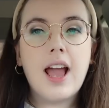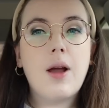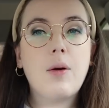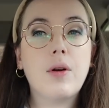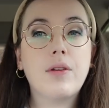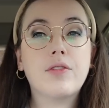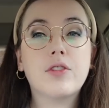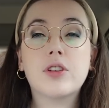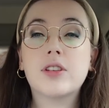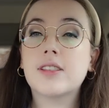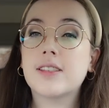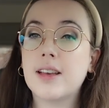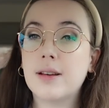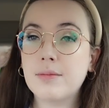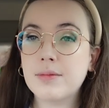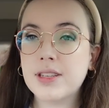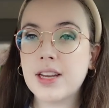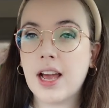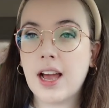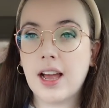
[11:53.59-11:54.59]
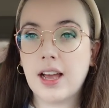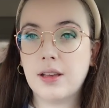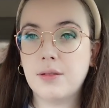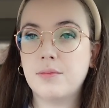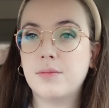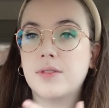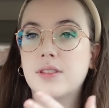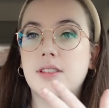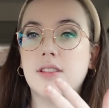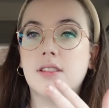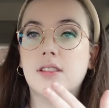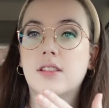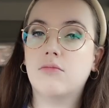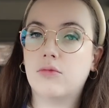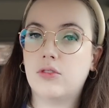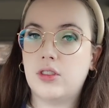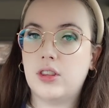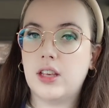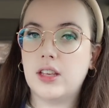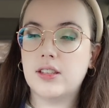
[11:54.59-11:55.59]
However, sometimes
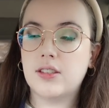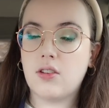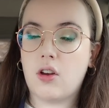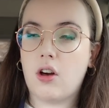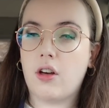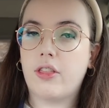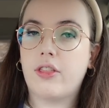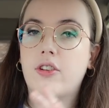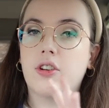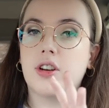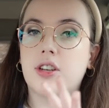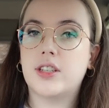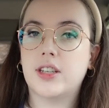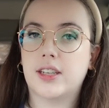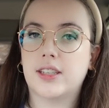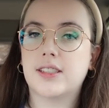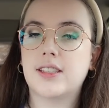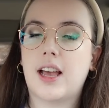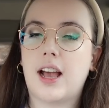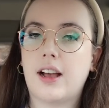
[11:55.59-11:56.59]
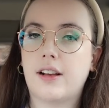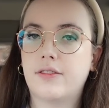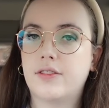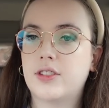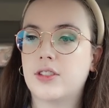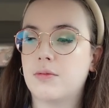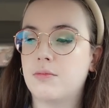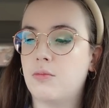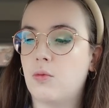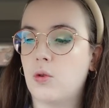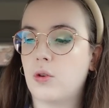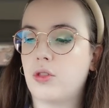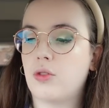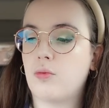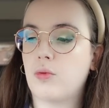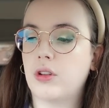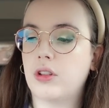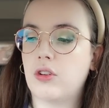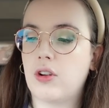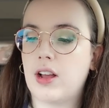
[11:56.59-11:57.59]
this author does have some more
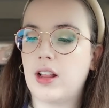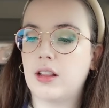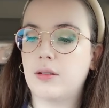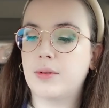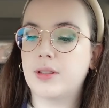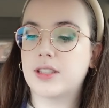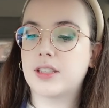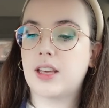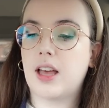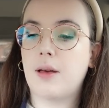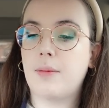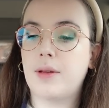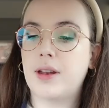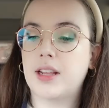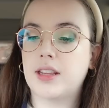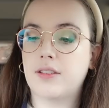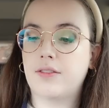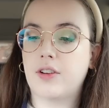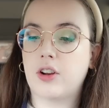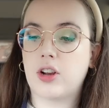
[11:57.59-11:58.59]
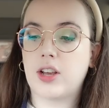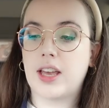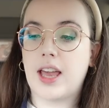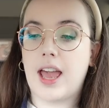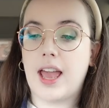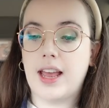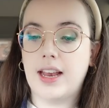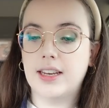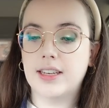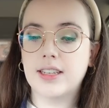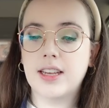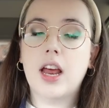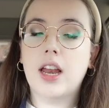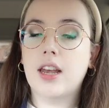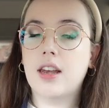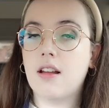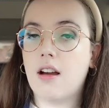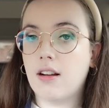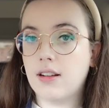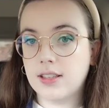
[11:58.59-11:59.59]
thriller elements come in at the very end.
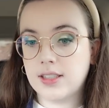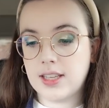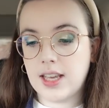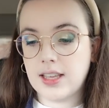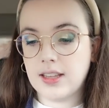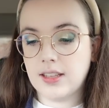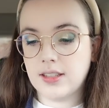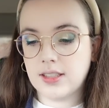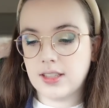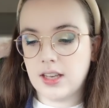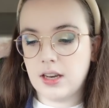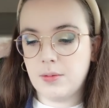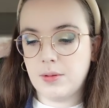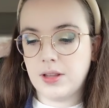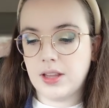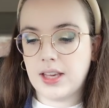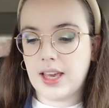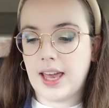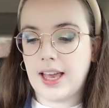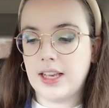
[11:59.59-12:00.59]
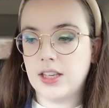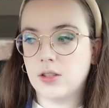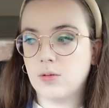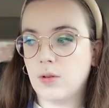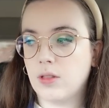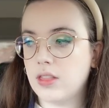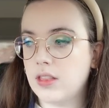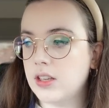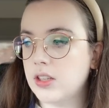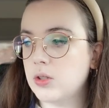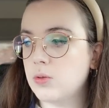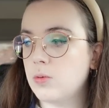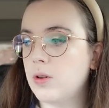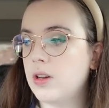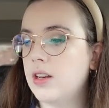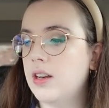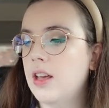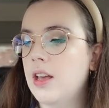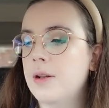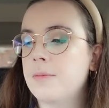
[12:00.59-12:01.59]
Not saying that's going to be the case with this
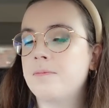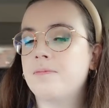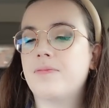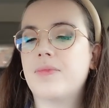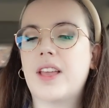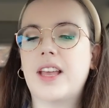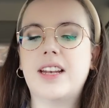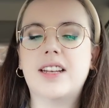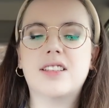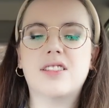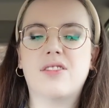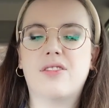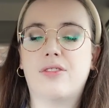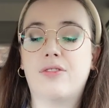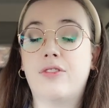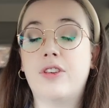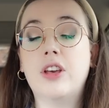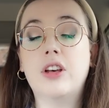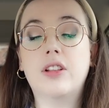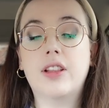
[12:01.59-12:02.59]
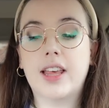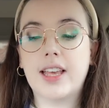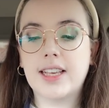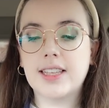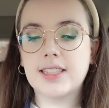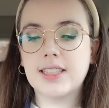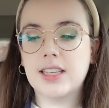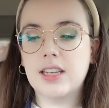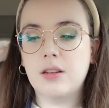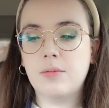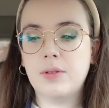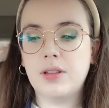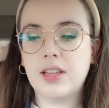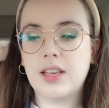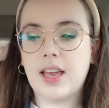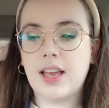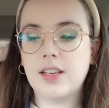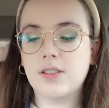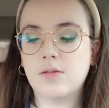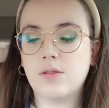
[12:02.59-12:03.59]
one. It doesn't feel like it's going to be the
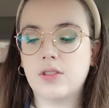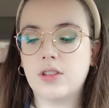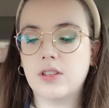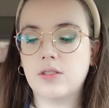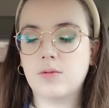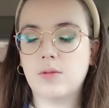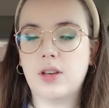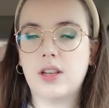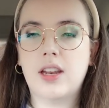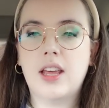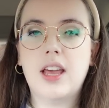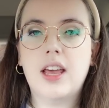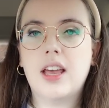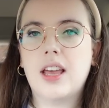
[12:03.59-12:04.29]
case with this one.